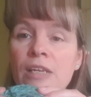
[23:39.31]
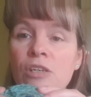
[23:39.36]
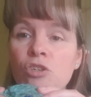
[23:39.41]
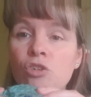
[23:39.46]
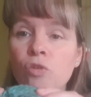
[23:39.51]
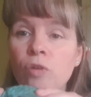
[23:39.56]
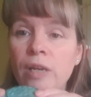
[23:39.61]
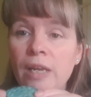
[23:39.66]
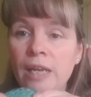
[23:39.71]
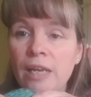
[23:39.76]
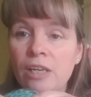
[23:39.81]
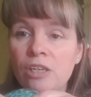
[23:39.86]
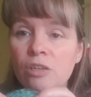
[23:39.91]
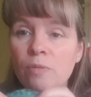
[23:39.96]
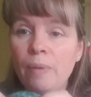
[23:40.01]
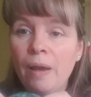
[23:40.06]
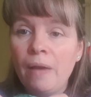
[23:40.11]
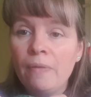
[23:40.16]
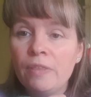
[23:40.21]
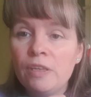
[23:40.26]
intrigued
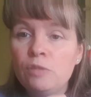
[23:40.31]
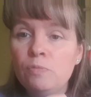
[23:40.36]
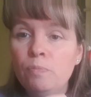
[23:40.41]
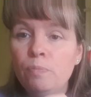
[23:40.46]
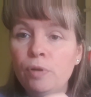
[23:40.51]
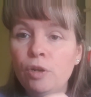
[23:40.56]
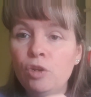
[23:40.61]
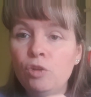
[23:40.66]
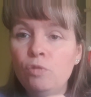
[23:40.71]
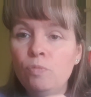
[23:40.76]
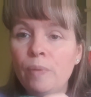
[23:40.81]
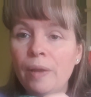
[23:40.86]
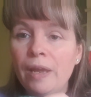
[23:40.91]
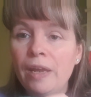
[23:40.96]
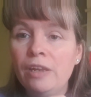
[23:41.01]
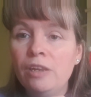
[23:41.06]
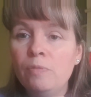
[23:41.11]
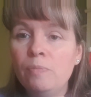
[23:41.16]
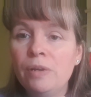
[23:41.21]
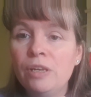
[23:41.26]
about this blue bit
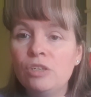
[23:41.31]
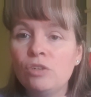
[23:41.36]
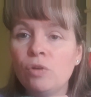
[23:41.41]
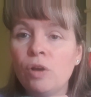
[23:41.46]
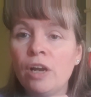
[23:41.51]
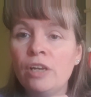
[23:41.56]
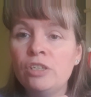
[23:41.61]
in the middle.